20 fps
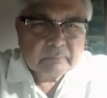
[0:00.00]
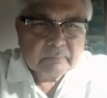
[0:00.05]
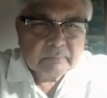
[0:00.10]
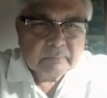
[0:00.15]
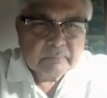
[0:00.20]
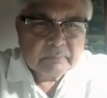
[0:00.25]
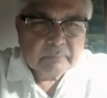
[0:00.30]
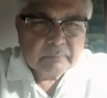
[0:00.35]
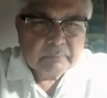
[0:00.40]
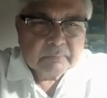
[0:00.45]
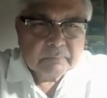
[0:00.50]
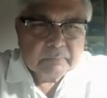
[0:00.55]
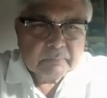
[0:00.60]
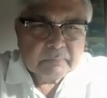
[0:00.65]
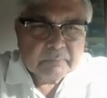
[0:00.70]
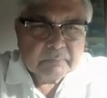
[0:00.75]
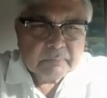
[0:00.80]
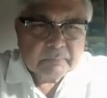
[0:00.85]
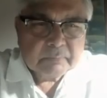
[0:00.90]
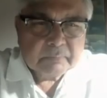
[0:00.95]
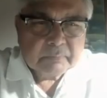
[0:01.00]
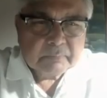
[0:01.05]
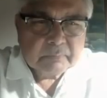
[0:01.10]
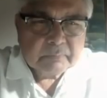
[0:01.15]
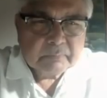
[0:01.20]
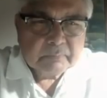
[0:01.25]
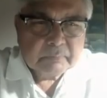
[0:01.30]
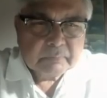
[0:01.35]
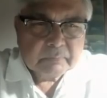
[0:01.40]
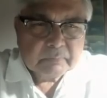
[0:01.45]

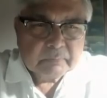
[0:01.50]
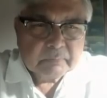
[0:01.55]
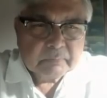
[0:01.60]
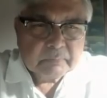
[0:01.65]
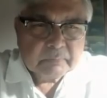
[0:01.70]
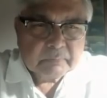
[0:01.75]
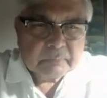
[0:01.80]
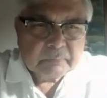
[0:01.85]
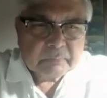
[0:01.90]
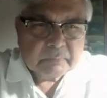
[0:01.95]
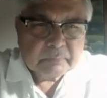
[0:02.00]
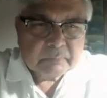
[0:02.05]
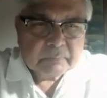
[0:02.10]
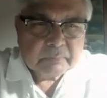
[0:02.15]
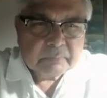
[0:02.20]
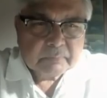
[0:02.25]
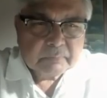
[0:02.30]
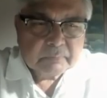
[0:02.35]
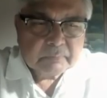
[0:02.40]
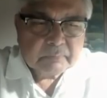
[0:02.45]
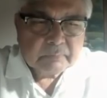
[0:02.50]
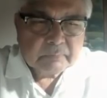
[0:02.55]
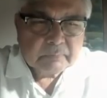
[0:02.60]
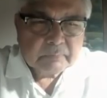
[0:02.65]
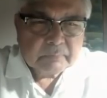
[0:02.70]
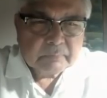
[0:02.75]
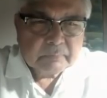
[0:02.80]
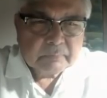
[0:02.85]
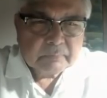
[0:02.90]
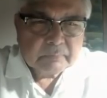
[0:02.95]

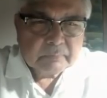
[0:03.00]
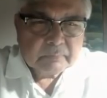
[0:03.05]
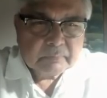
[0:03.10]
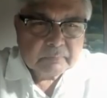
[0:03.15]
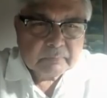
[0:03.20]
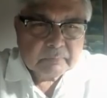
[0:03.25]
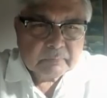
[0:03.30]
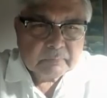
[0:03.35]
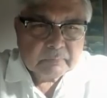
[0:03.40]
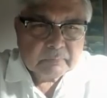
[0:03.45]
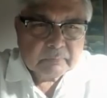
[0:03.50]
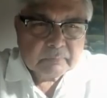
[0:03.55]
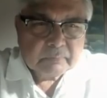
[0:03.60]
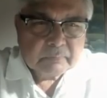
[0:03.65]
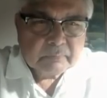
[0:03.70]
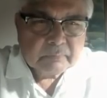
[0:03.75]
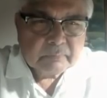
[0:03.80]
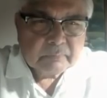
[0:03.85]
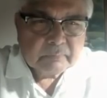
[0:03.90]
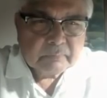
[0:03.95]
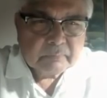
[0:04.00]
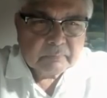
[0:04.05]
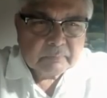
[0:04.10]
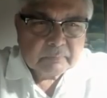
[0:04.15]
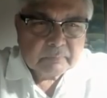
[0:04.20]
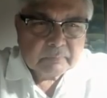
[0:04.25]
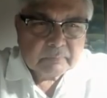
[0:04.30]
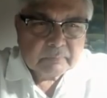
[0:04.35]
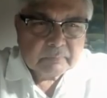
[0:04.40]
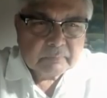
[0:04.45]

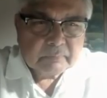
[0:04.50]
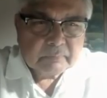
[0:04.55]
(not speaking)